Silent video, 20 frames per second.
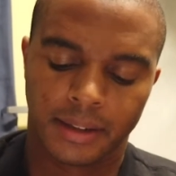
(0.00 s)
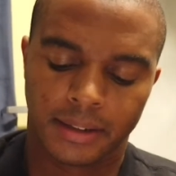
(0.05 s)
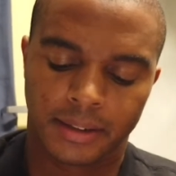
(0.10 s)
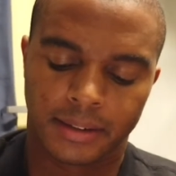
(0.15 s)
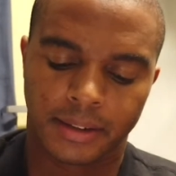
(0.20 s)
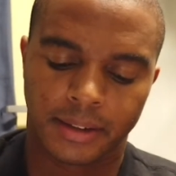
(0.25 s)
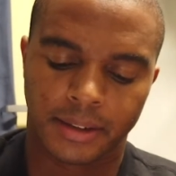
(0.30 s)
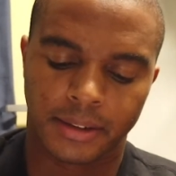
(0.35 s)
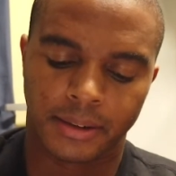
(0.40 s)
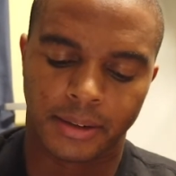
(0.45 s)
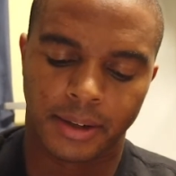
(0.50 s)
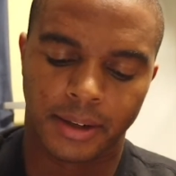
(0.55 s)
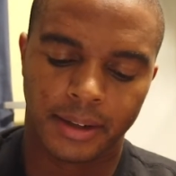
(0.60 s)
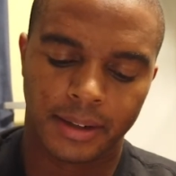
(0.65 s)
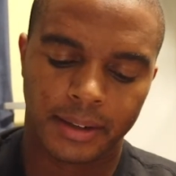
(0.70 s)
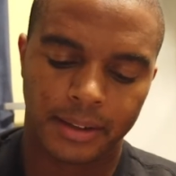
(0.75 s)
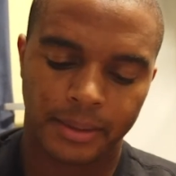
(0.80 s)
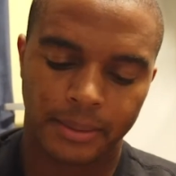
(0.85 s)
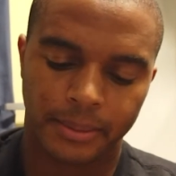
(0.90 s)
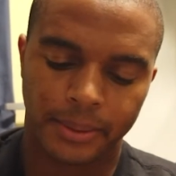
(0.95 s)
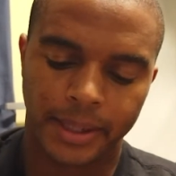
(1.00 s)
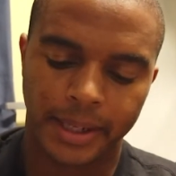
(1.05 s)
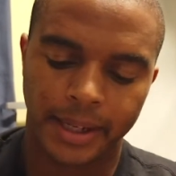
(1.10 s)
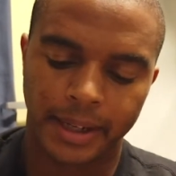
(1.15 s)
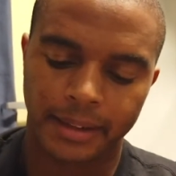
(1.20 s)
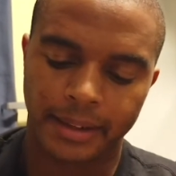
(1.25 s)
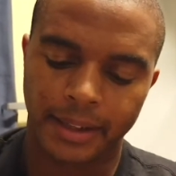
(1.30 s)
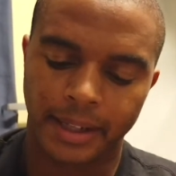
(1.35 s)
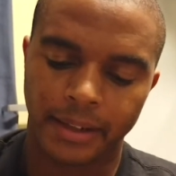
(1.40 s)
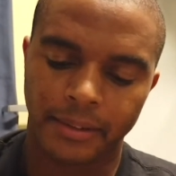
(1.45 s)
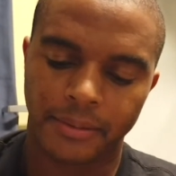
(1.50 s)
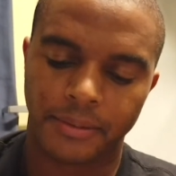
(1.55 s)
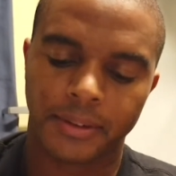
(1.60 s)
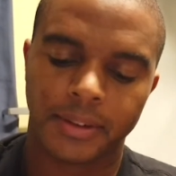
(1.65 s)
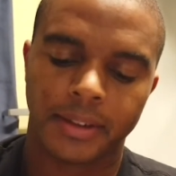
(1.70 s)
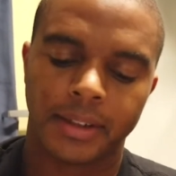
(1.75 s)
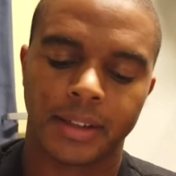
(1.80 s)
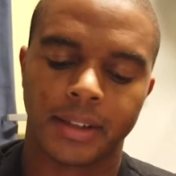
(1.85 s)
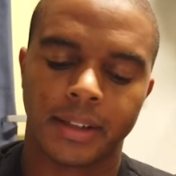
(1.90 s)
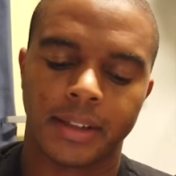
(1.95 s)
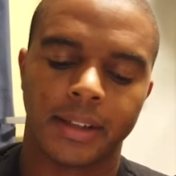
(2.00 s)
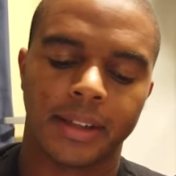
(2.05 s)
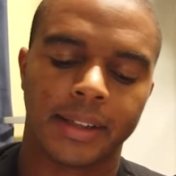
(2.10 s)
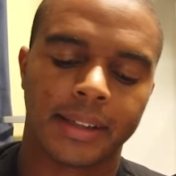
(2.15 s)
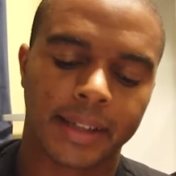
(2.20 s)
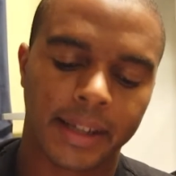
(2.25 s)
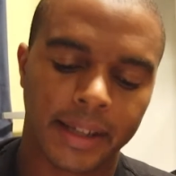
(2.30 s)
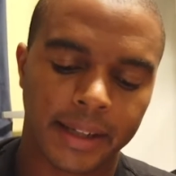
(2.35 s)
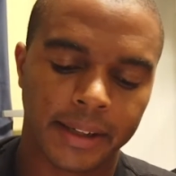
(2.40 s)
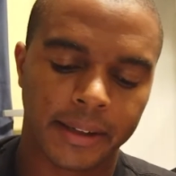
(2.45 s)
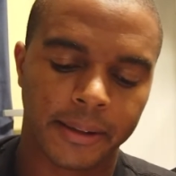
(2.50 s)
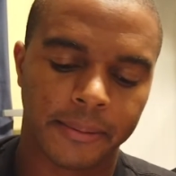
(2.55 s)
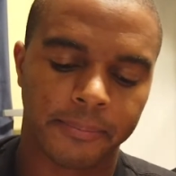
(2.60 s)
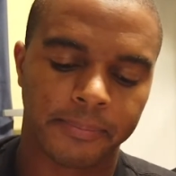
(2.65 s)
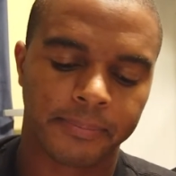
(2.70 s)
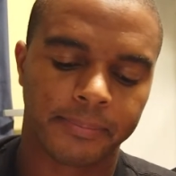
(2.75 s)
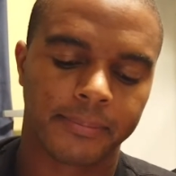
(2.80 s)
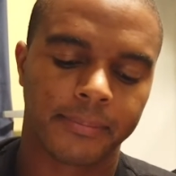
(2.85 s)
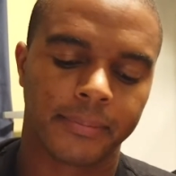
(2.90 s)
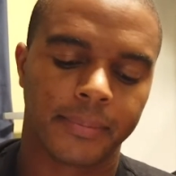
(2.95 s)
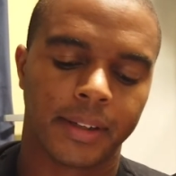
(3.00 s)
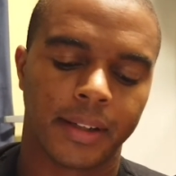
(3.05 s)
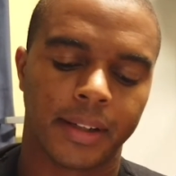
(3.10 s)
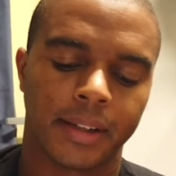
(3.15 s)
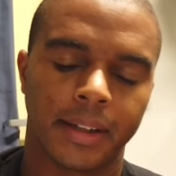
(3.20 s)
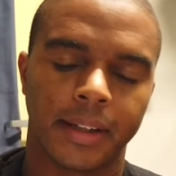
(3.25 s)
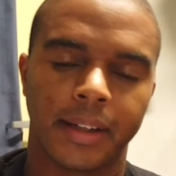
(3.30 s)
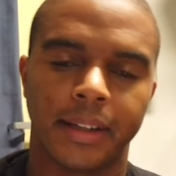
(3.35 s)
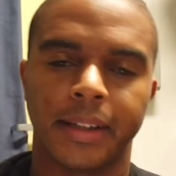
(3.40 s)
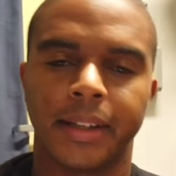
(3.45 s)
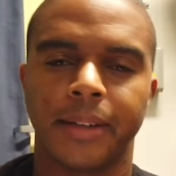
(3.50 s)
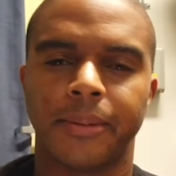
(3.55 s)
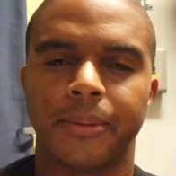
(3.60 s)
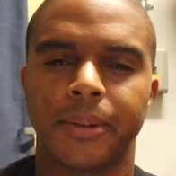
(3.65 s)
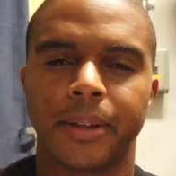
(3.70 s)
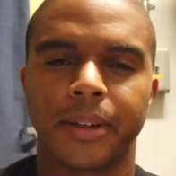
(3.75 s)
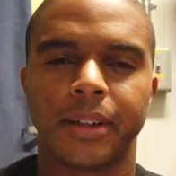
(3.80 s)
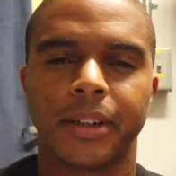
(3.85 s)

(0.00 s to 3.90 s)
So we got that for the cam. And then I'm